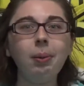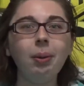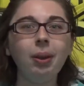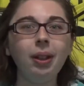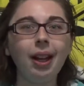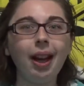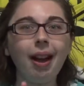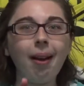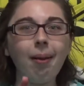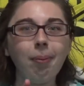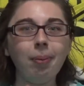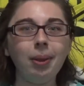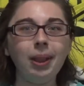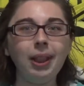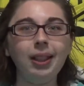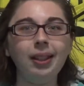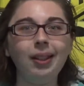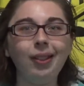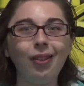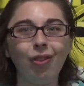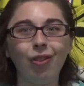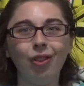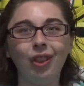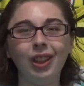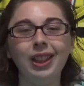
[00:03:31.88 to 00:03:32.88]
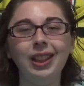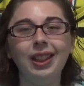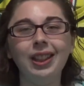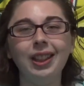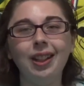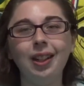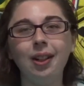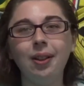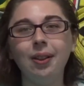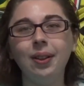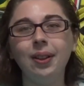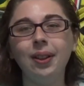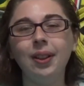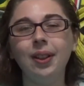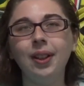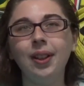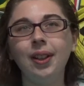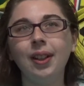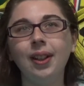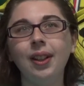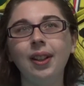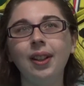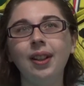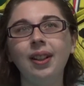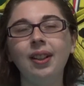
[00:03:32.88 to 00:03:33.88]
would not be in this video,
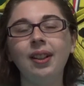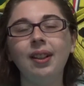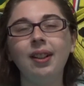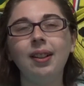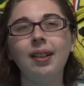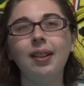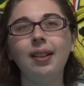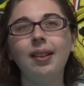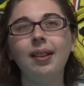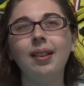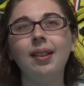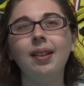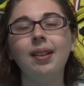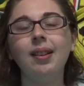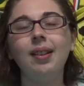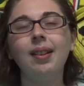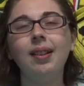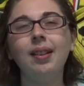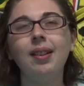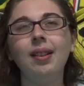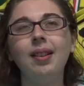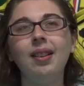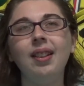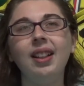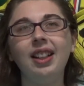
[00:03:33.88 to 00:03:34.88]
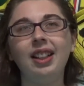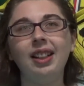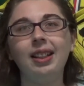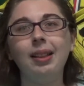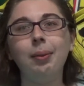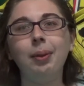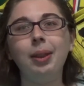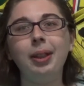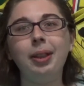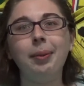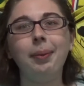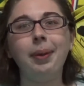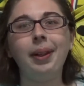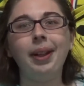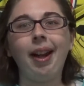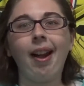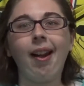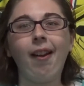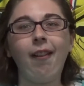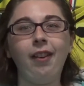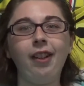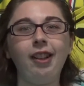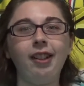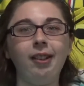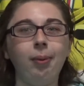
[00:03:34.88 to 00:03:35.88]
like, in the week of my
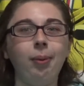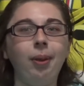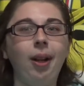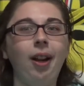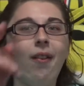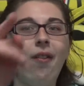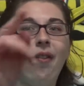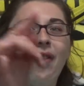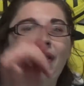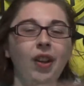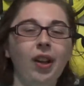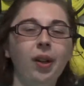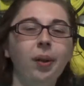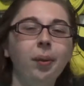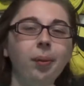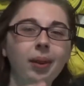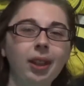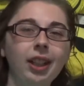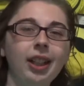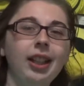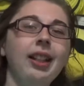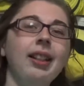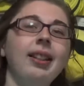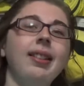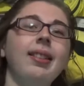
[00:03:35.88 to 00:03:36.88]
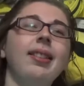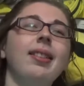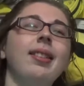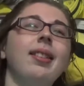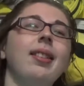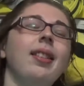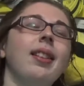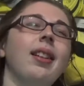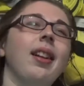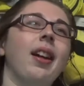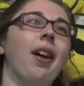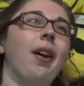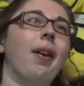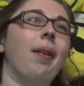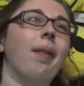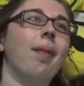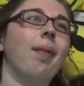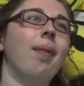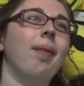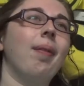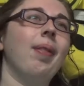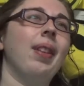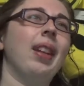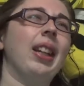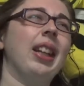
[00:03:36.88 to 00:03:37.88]
life, because when I filmed this, I
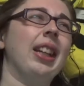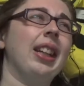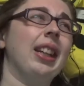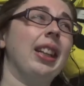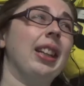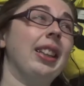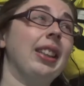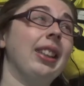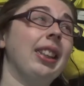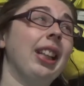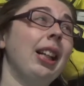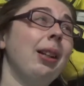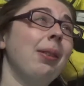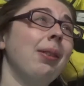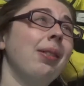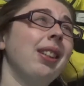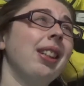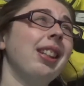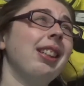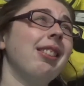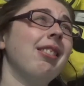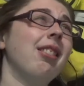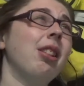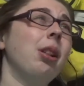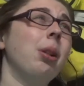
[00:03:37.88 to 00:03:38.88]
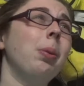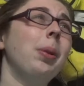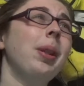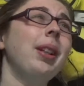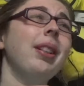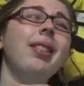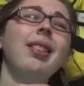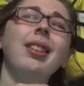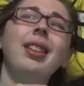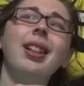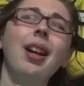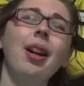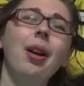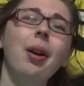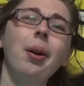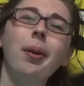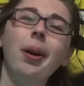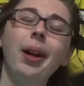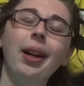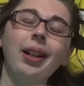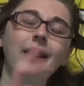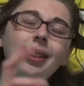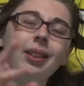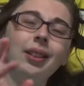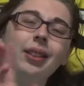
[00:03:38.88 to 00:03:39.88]
think it was, like, 2 weeks ago,
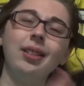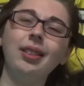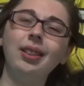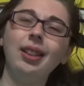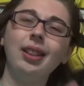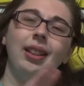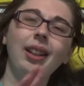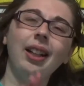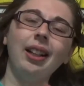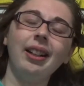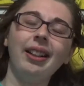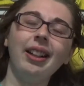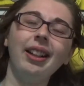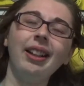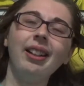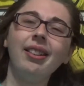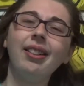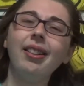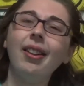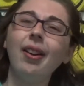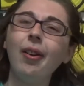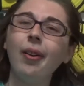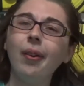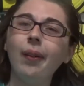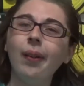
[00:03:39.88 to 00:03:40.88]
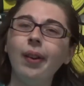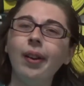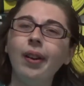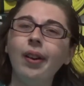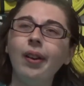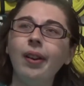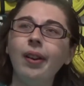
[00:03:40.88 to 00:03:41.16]
I think so.